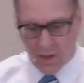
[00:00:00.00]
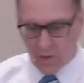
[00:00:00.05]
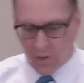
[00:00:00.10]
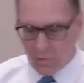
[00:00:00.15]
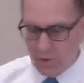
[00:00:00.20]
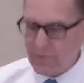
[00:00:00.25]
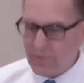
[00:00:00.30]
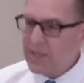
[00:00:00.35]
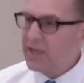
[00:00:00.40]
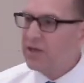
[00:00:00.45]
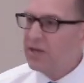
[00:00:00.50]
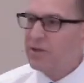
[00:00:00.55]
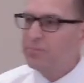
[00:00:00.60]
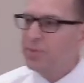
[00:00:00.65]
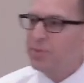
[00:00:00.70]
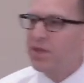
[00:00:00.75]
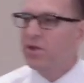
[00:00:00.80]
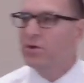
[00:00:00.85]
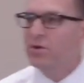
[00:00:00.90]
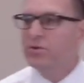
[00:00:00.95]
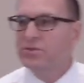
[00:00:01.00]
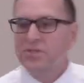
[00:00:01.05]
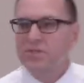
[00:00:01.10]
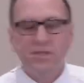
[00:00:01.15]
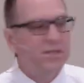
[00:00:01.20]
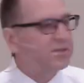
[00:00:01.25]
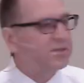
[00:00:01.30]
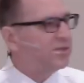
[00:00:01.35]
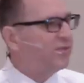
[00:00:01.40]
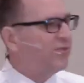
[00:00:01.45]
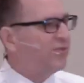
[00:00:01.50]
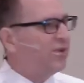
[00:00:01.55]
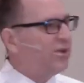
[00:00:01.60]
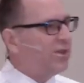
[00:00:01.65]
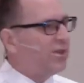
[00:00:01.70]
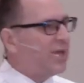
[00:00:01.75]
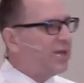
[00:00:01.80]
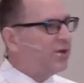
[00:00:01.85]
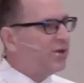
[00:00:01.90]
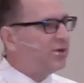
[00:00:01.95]
Well, we can appeal to the
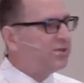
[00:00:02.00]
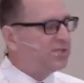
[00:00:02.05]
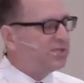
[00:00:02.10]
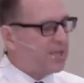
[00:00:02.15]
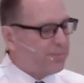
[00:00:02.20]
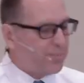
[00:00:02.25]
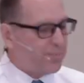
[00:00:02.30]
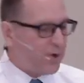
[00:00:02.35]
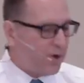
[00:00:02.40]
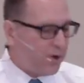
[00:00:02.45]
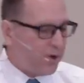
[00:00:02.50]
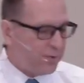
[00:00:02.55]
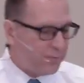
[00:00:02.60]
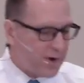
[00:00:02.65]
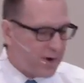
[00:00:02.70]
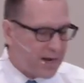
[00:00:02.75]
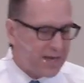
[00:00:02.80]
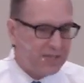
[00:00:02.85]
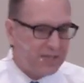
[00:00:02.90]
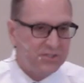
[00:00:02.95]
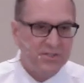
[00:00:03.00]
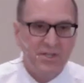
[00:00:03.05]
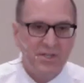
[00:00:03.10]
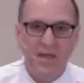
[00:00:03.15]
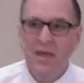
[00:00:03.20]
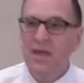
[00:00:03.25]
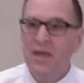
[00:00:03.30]
different letters that Paul writes